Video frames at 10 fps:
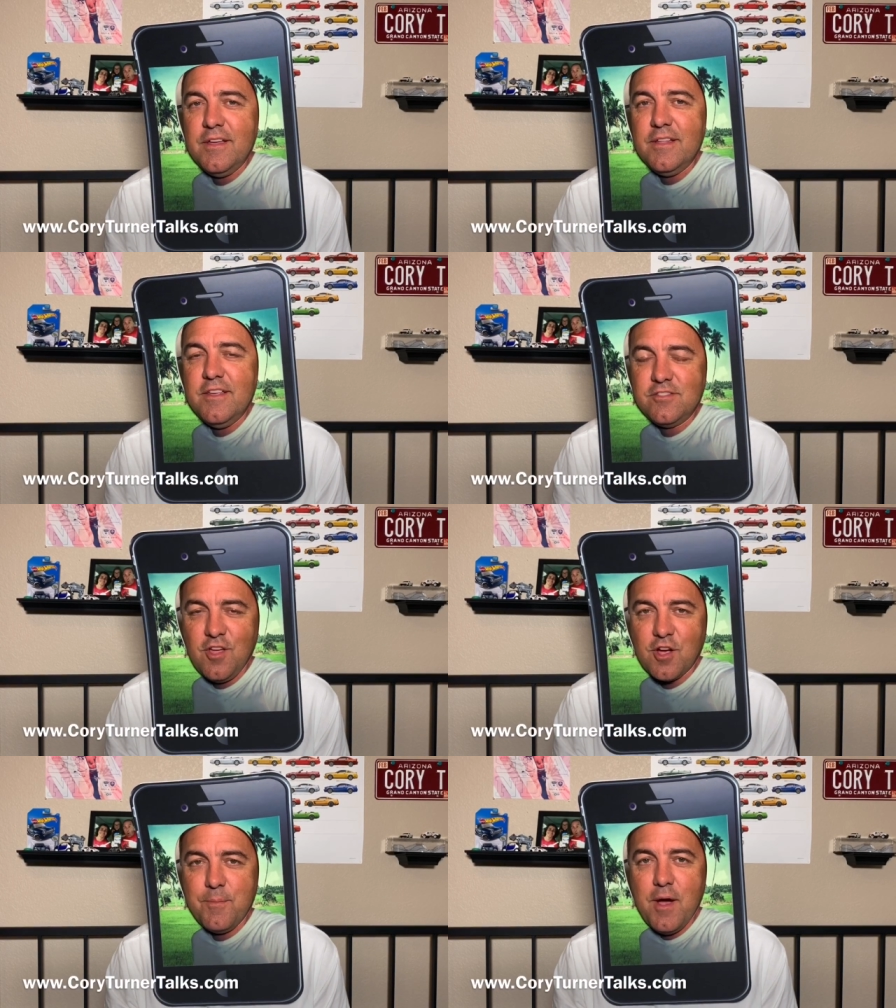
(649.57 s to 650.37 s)
Let's
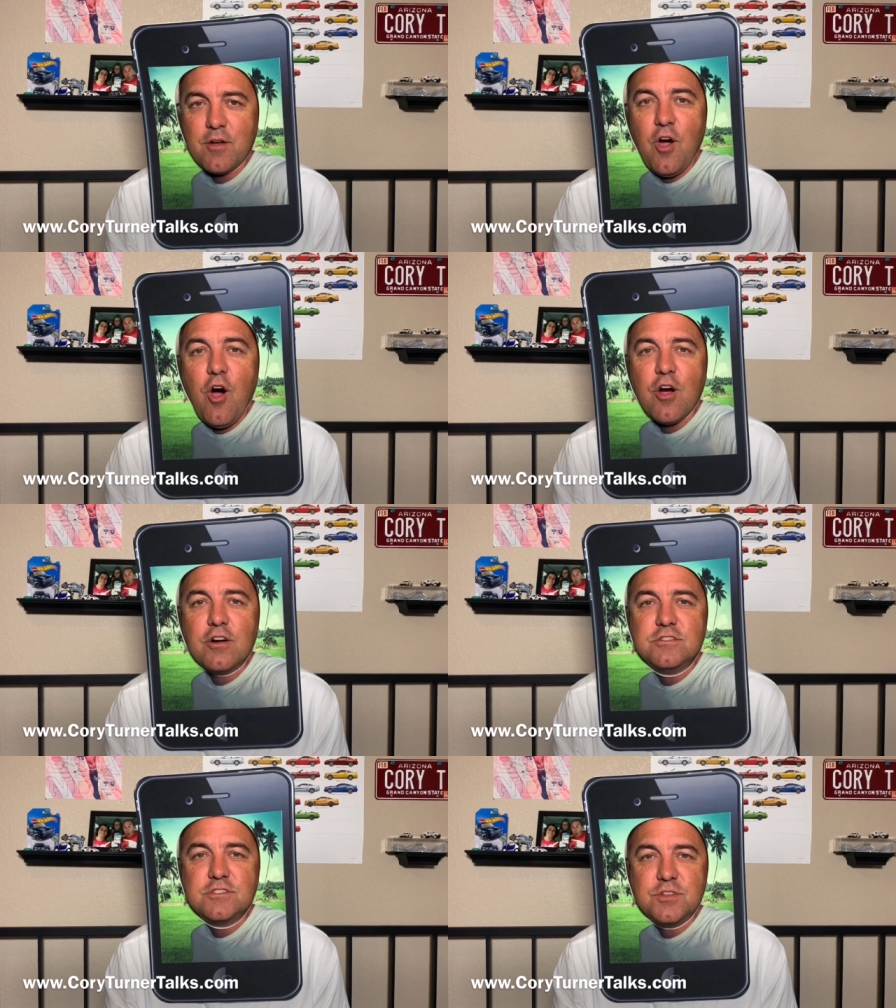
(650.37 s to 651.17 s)
talk about
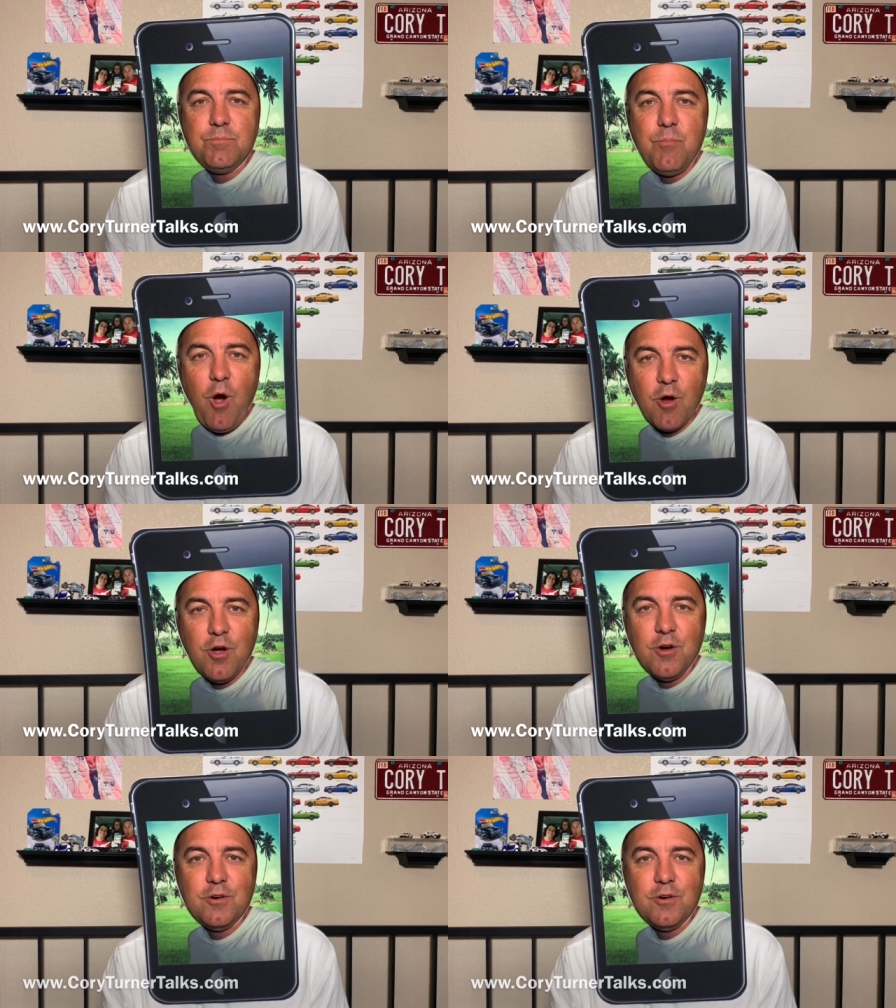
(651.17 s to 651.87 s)
cars tomorrow.